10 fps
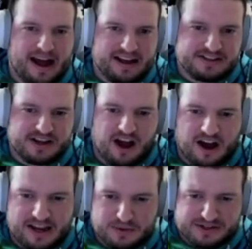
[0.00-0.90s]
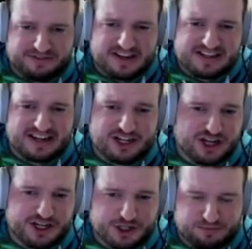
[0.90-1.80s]
as he was defeated and it
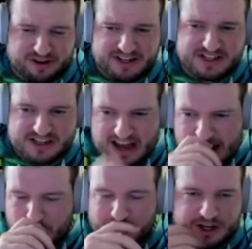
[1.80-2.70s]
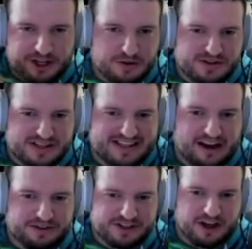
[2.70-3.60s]
changed sprites. We're going to use this
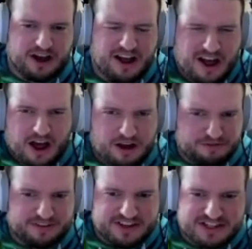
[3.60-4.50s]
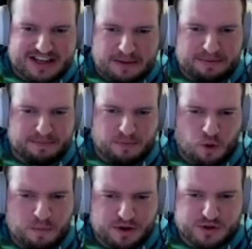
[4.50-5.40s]
now to hopefully skip
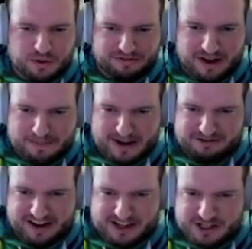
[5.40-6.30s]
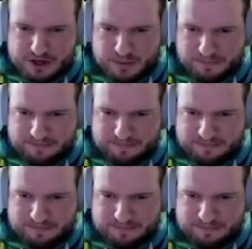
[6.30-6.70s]
almost all of Flying Battery Act 2.